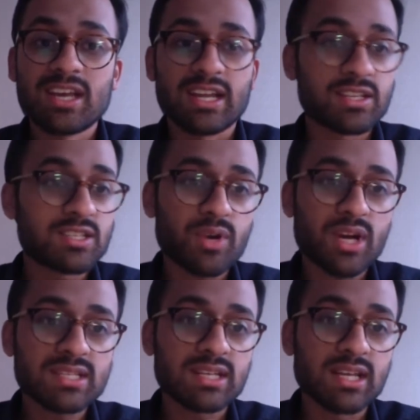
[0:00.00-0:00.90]
And
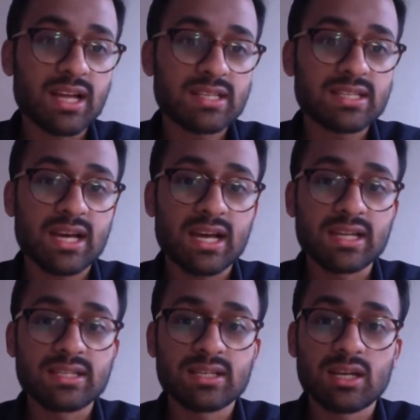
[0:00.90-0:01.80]
unsurprisingly, that's
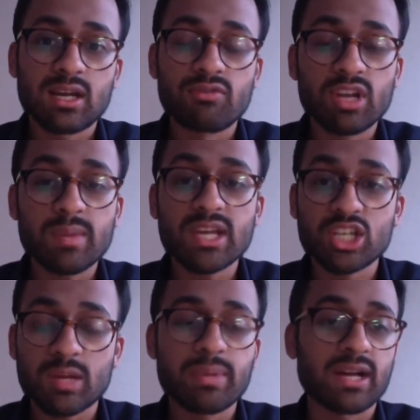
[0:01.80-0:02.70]
had a really major
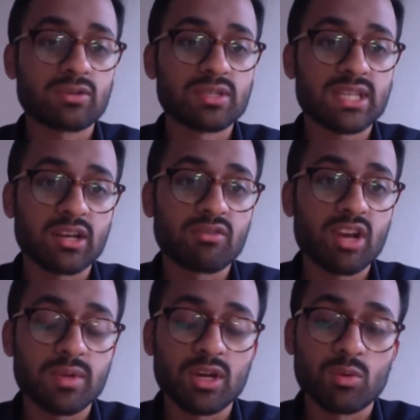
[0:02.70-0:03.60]
impact on Saudi
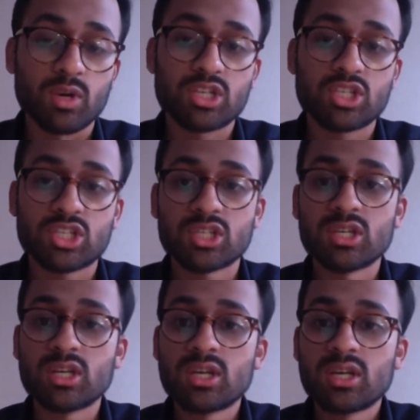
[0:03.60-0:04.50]
Arabia, which
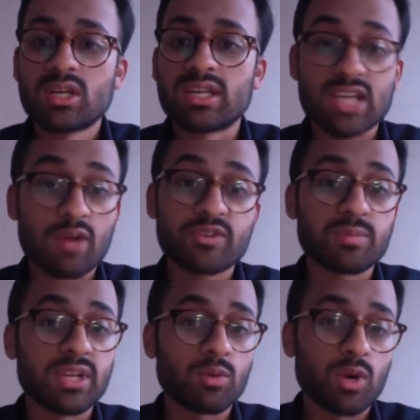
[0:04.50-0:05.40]
is
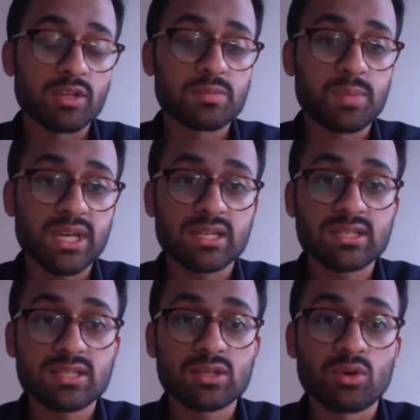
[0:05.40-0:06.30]
comfortably the world's
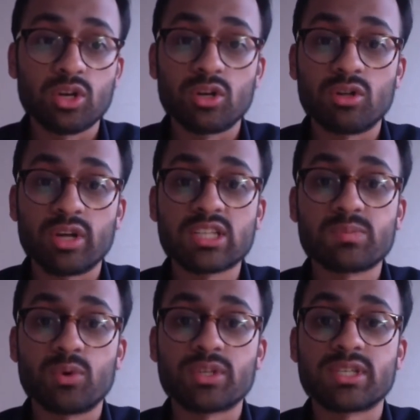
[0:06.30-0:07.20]
biggest oil
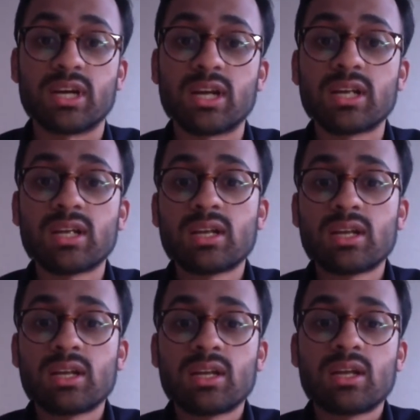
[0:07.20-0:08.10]
exporter.
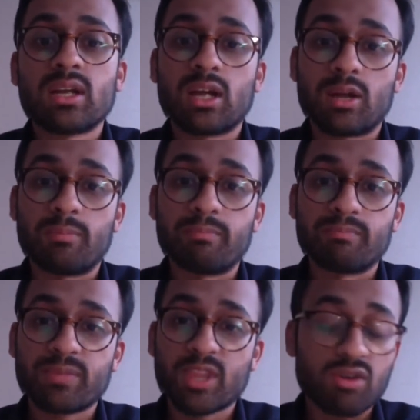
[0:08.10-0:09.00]

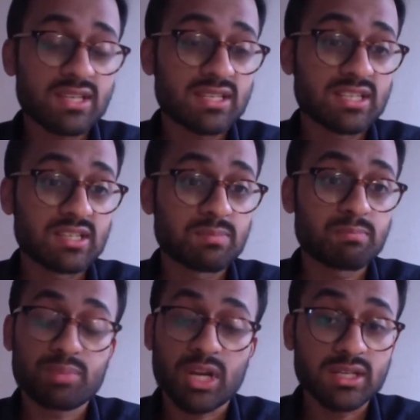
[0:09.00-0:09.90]
The crisis has
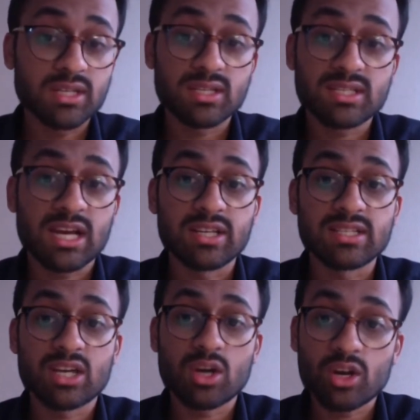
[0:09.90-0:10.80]
plundered
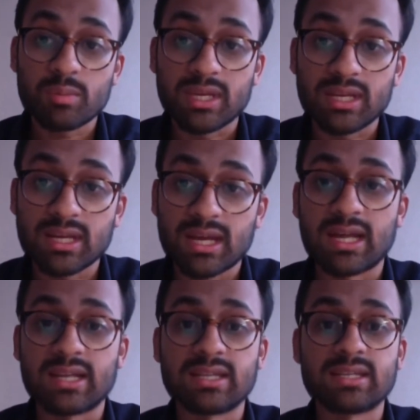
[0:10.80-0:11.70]
Saudi's economy
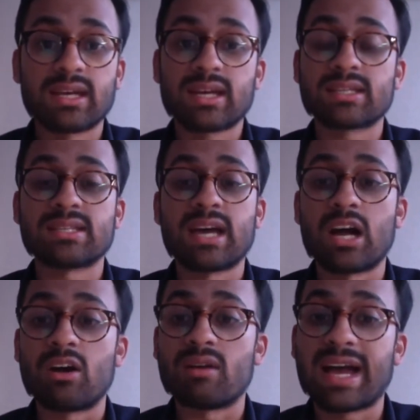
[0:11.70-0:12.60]
and has
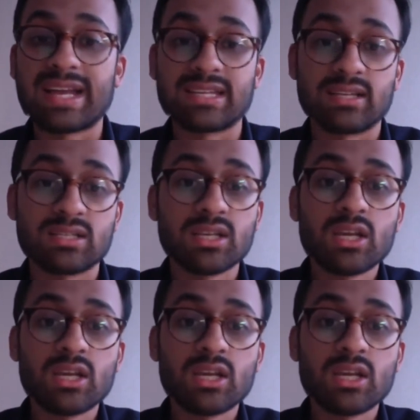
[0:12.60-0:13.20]
now added